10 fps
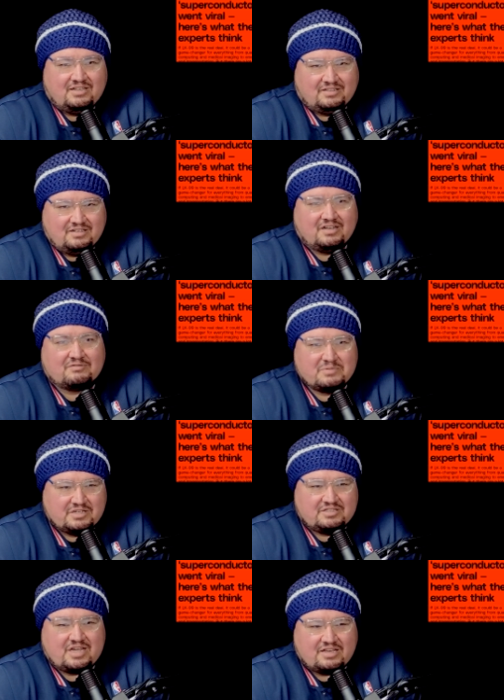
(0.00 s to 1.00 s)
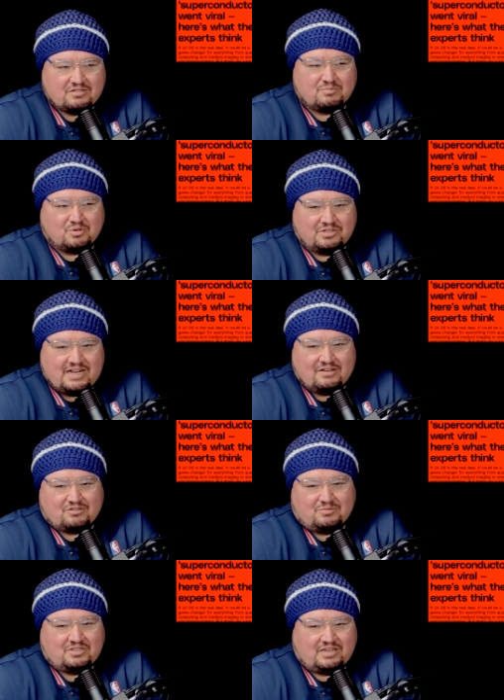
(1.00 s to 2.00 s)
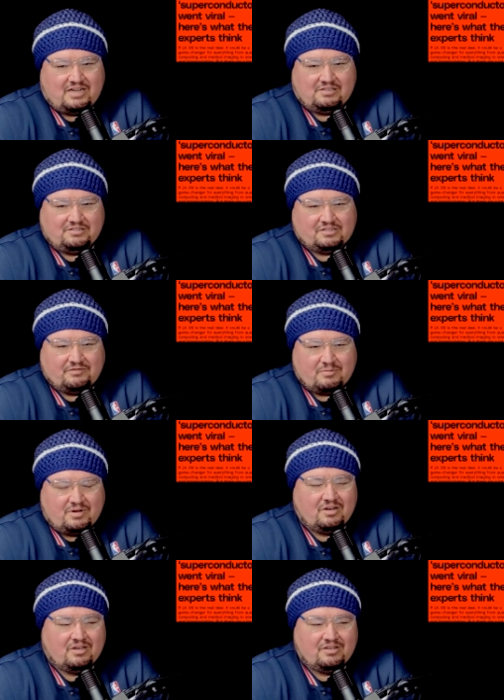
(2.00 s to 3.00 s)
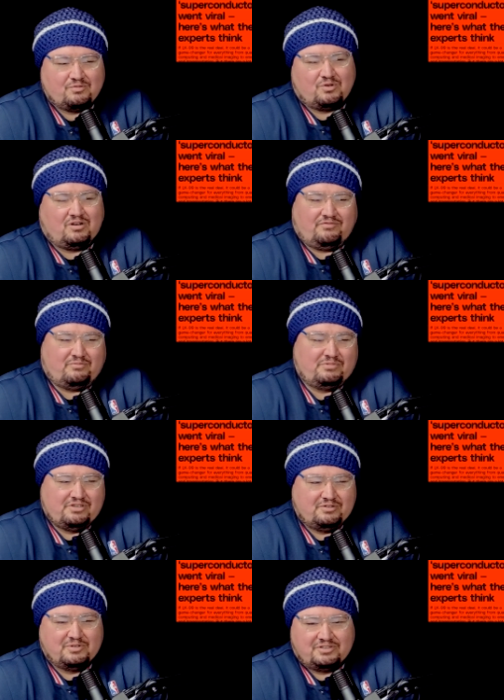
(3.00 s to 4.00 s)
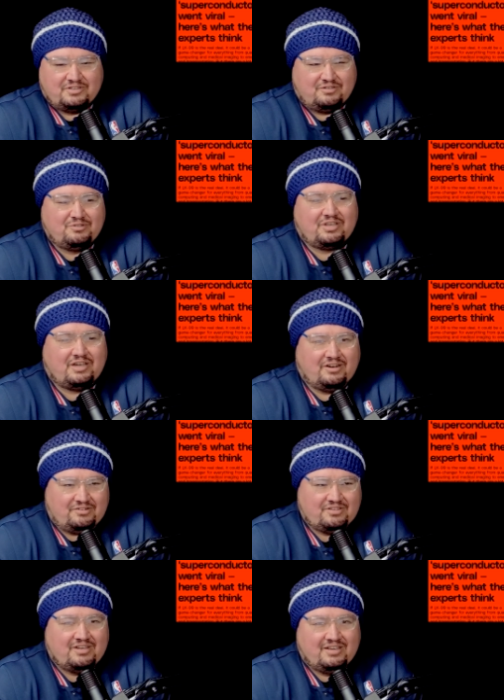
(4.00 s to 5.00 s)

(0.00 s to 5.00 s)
Then the government can test more. Now it's almost like aliens live among us. We're all familiar with it. Who cares?